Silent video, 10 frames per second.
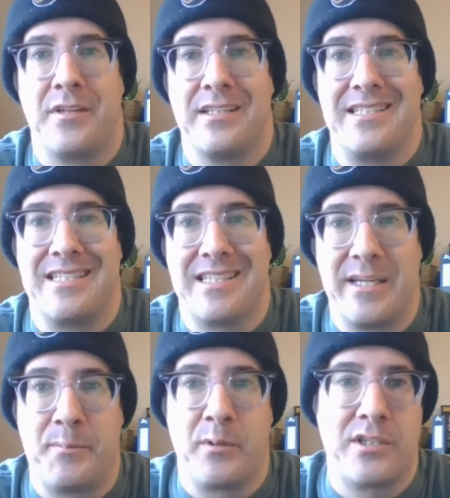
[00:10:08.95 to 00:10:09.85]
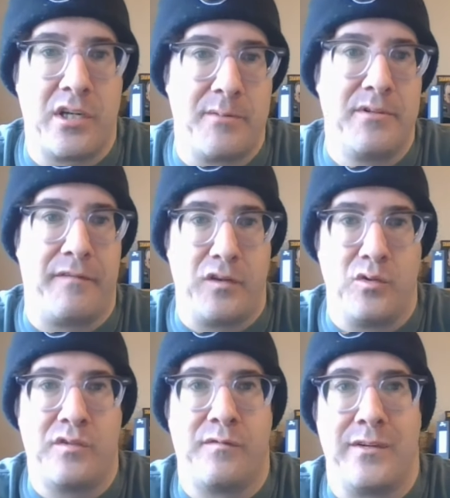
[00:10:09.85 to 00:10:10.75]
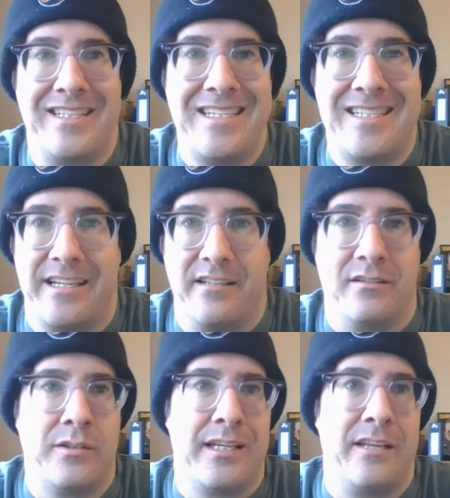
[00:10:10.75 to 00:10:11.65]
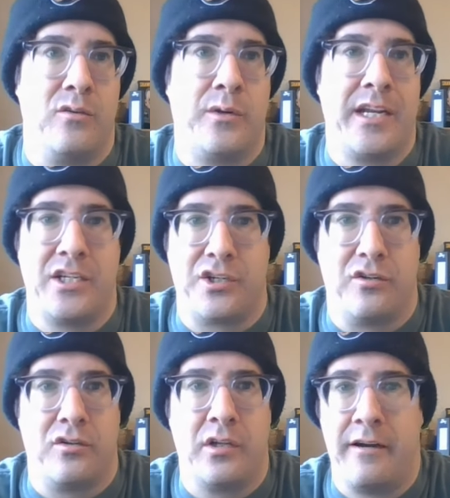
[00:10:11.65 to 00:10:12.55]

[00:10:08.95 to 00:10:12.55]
See Sleeper's terms of use for details and locational